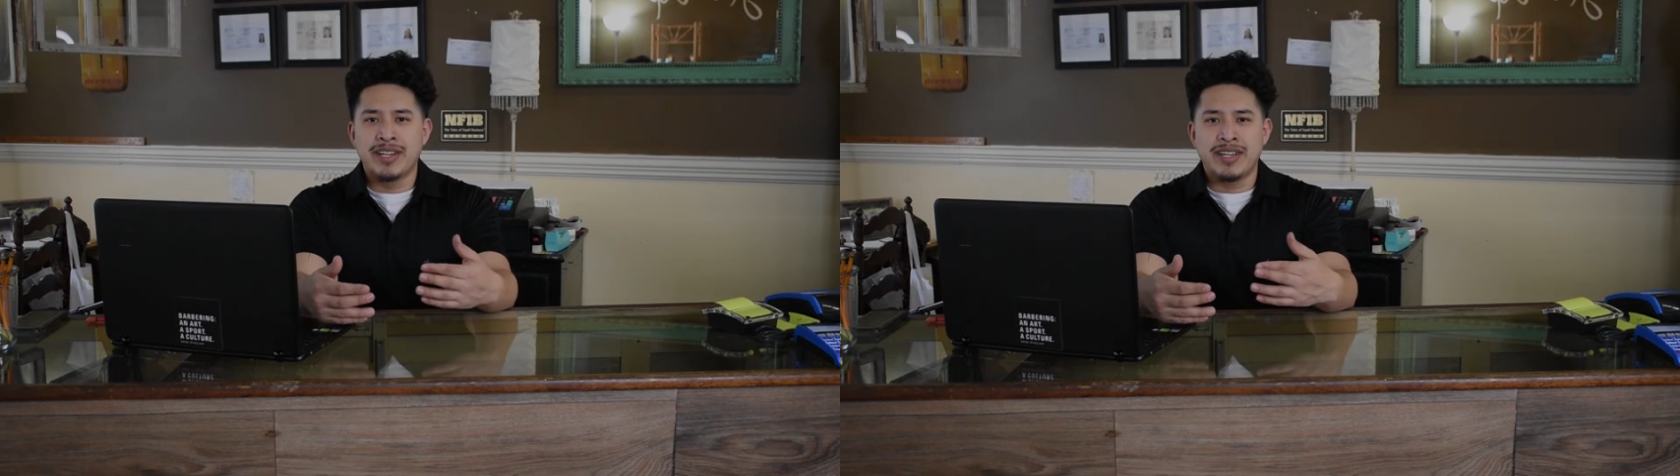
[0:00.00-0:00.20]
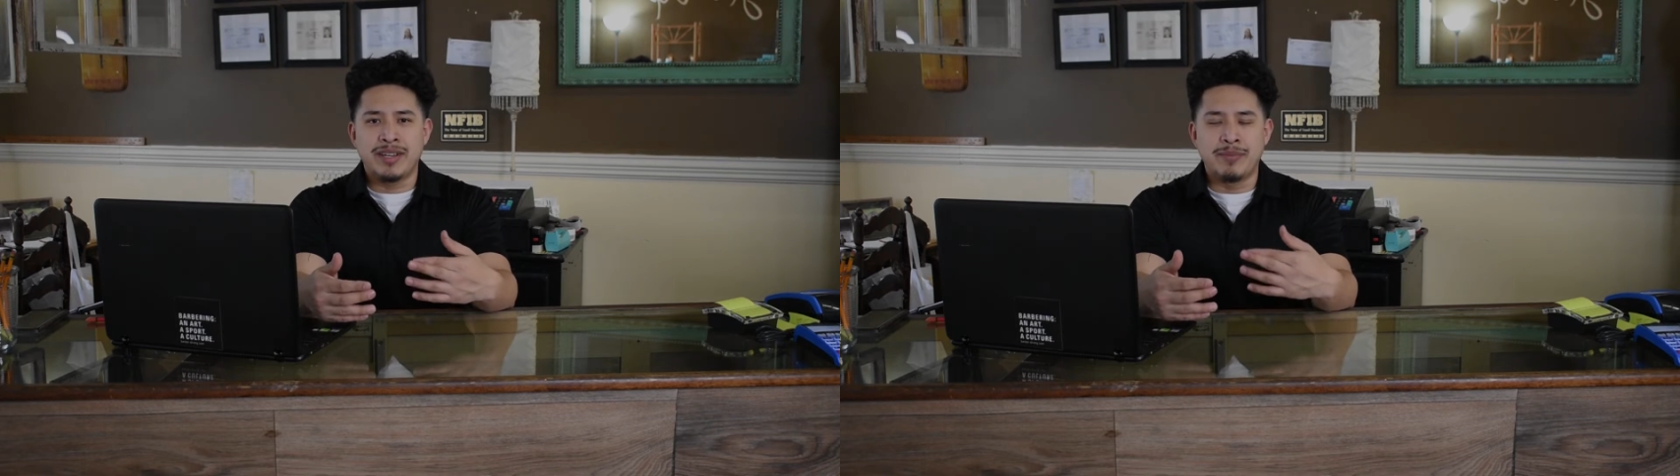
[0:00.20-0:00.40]

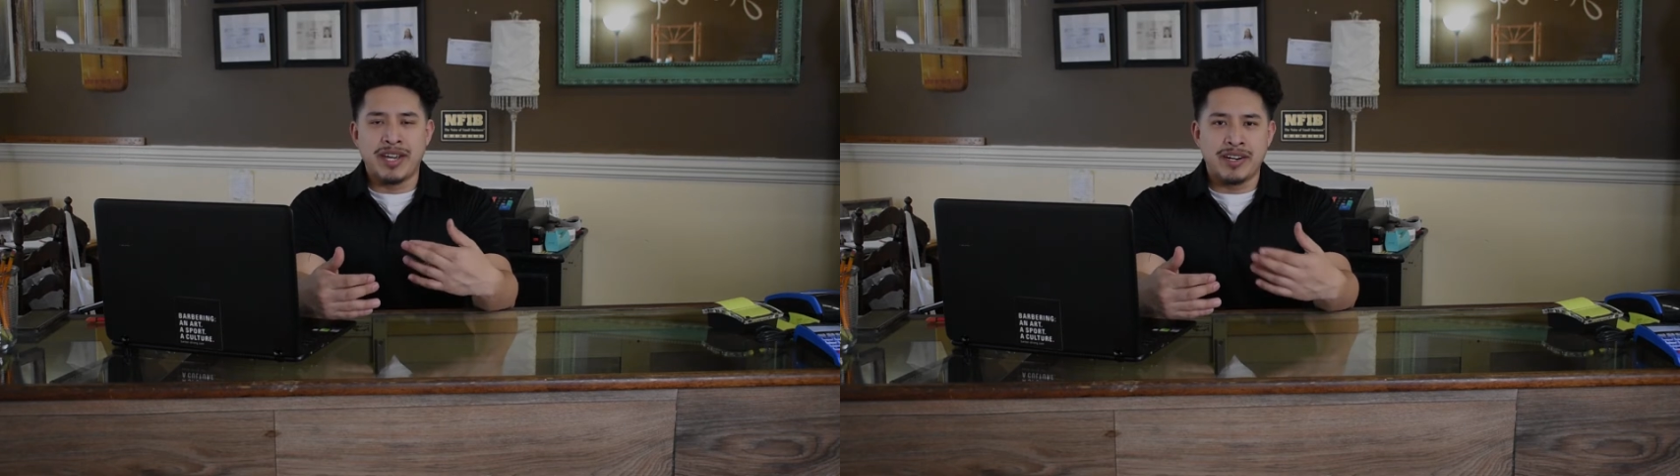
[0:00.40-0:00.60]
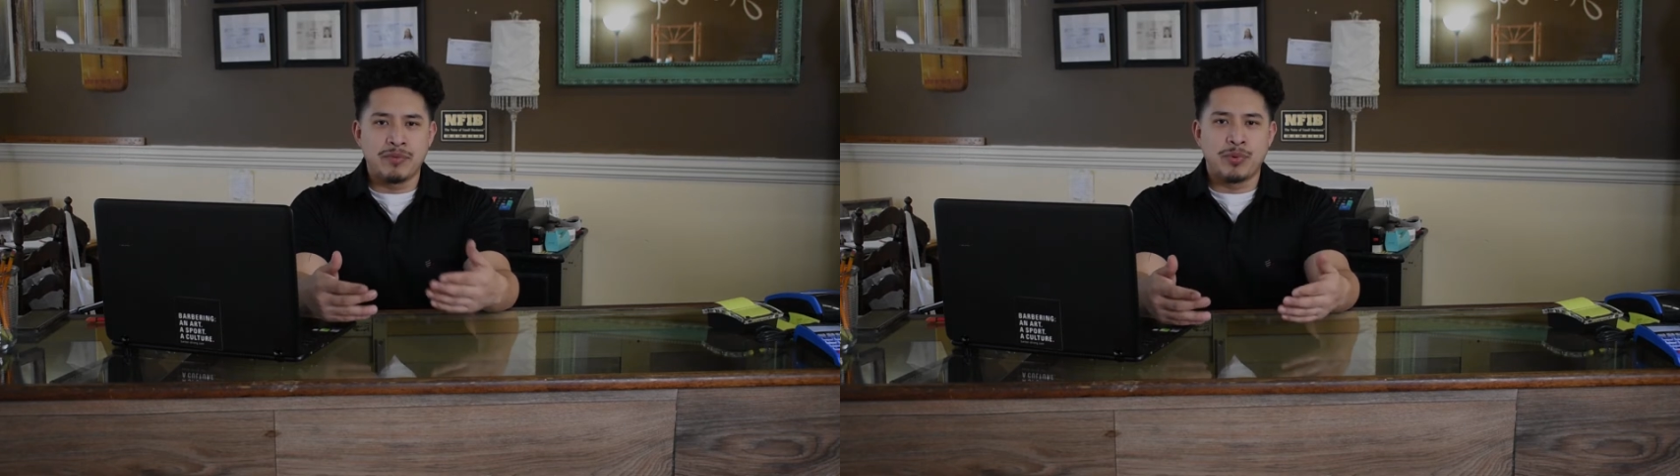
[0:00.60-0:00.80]
he
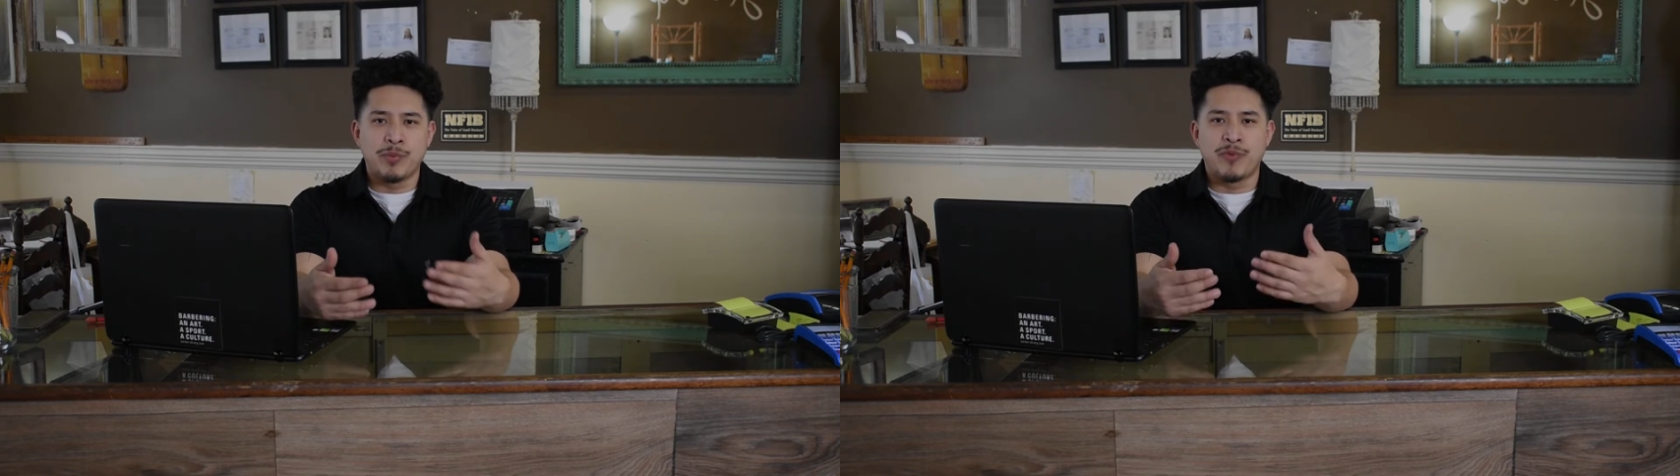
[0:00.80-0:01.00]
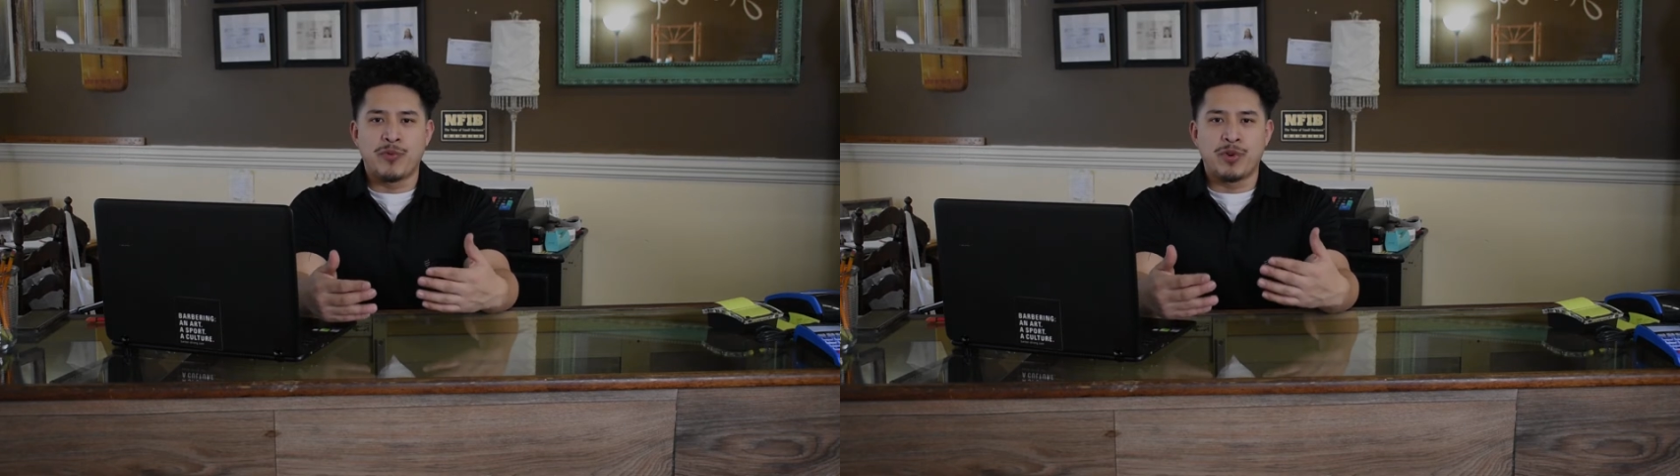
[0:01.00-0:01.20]
made an
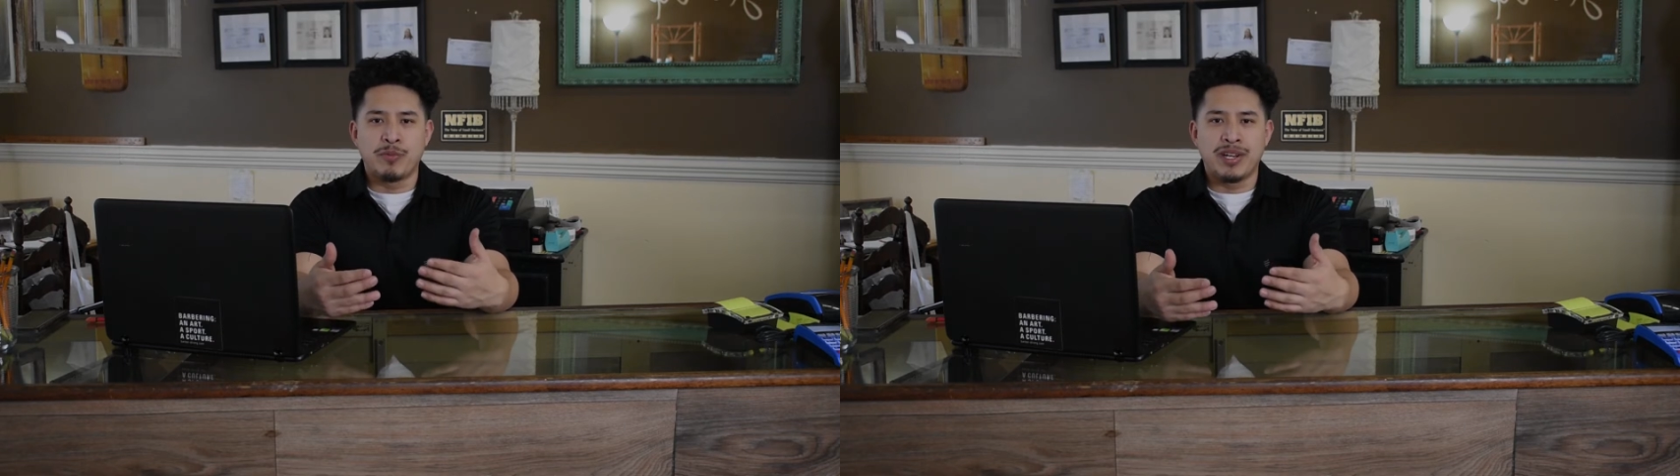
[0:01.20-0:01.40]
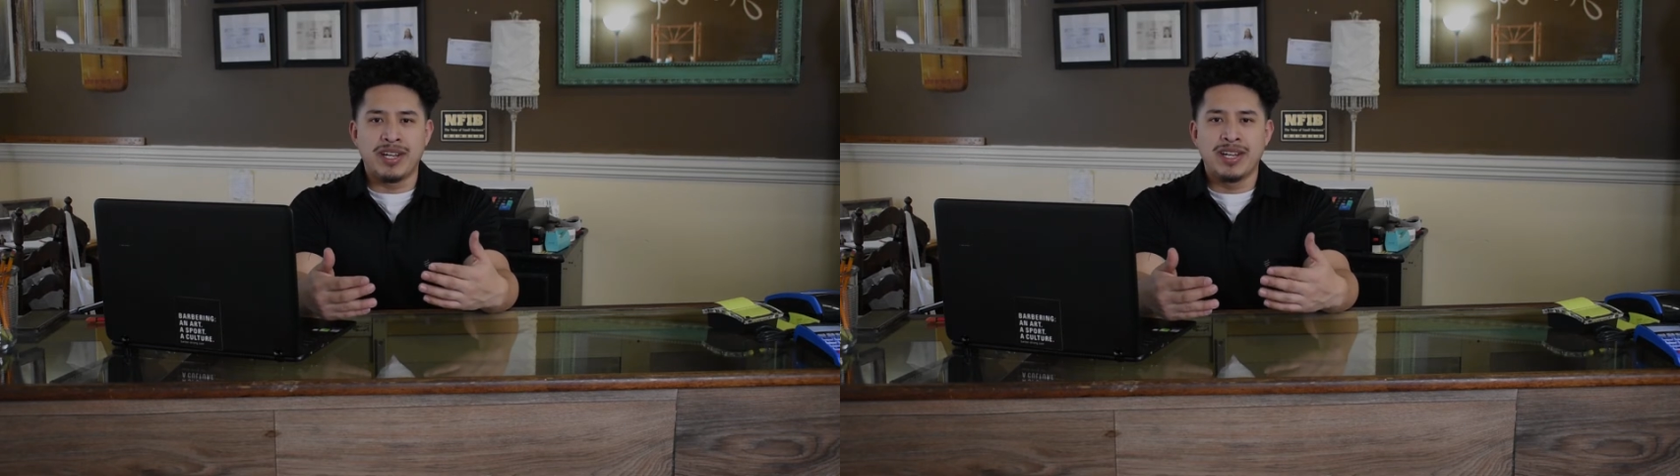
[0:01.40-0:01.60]
appointment for
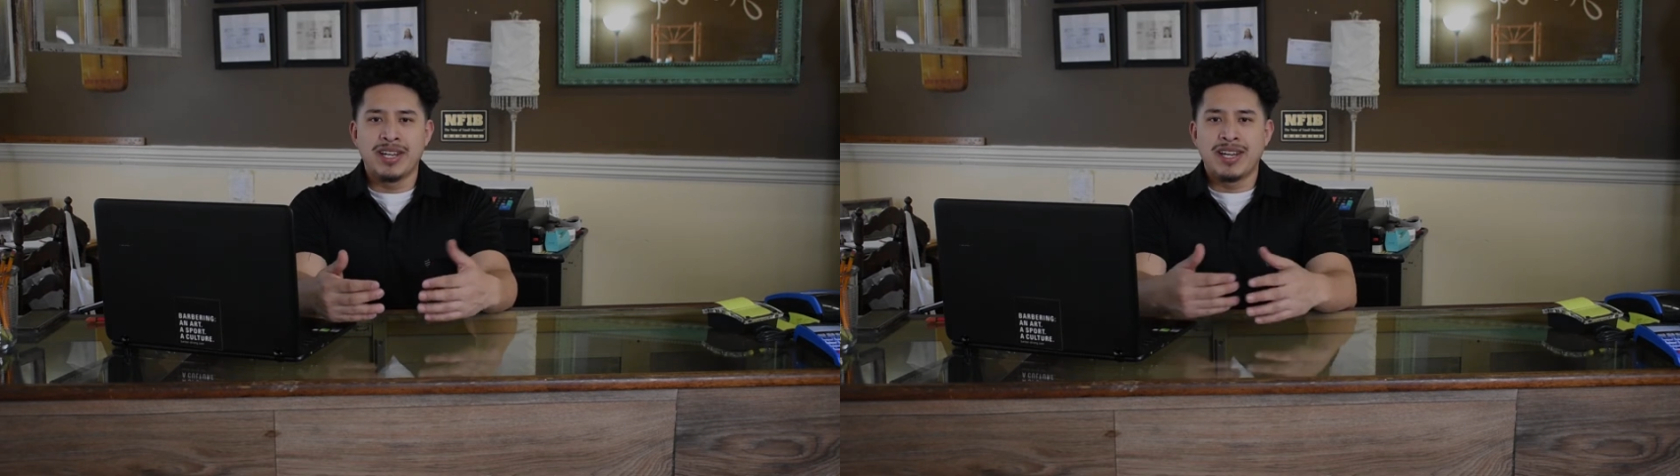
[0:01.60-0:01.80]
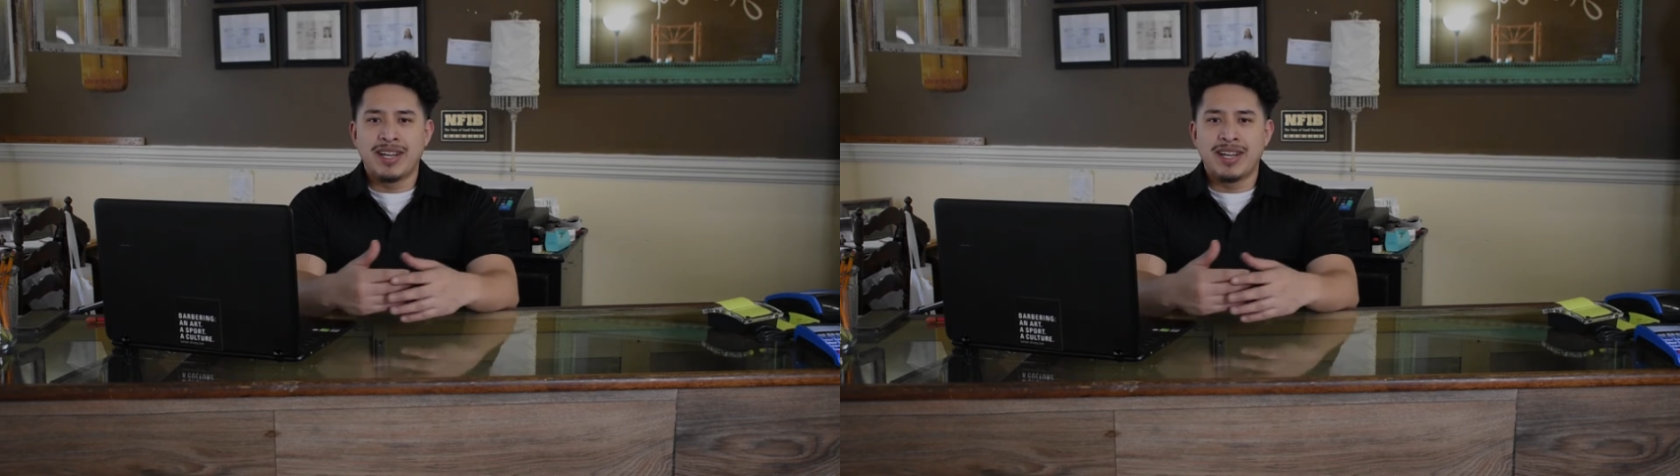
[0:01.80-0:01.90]
me,